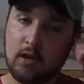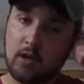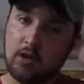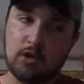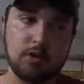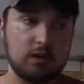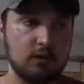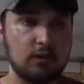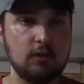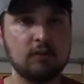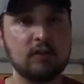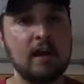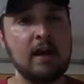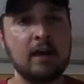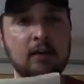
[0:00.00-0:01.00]
You can use
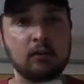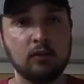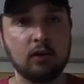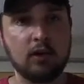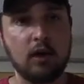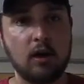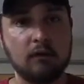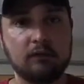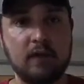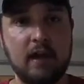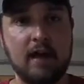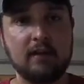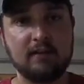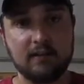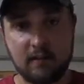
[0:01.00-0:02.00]
that and look off
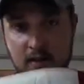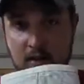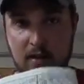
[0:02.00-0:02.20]
that